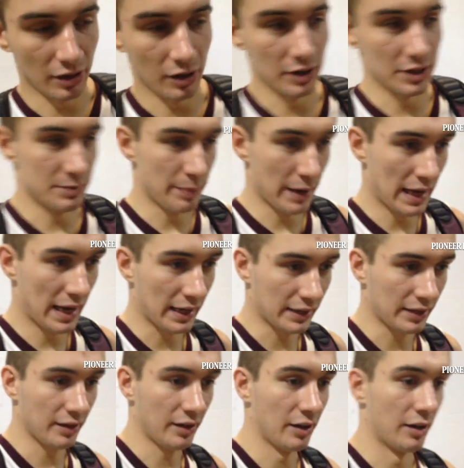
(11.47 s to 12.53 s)
Bakary's
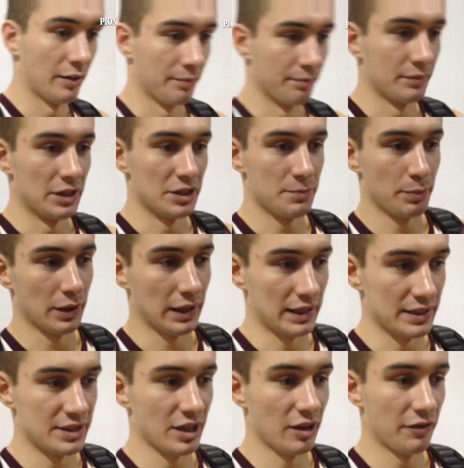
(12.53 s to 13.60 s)
back. Um, he's
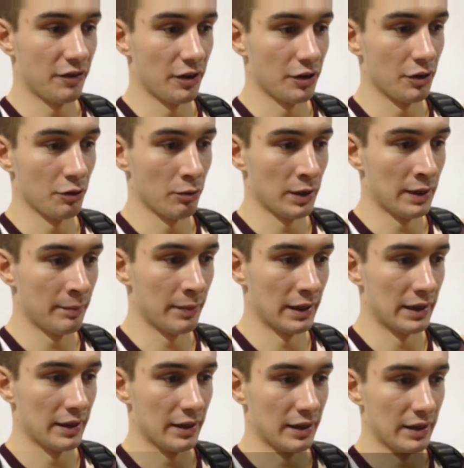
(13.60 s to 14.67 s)
playing tough under the
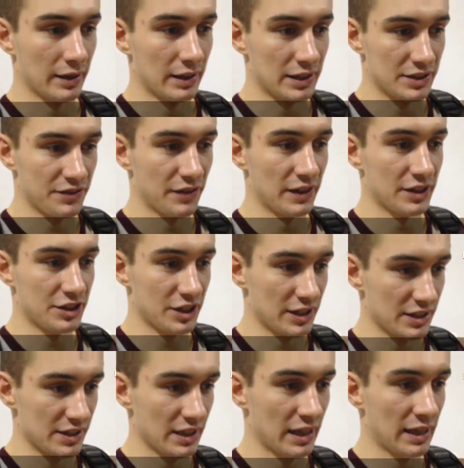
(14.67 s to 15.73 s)
rim, and uh, he's
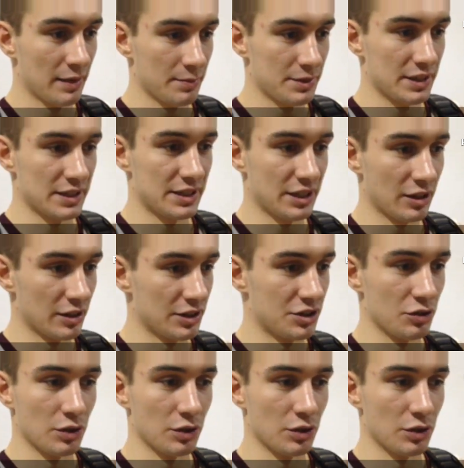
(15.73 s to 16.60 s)
finishing his layups this year.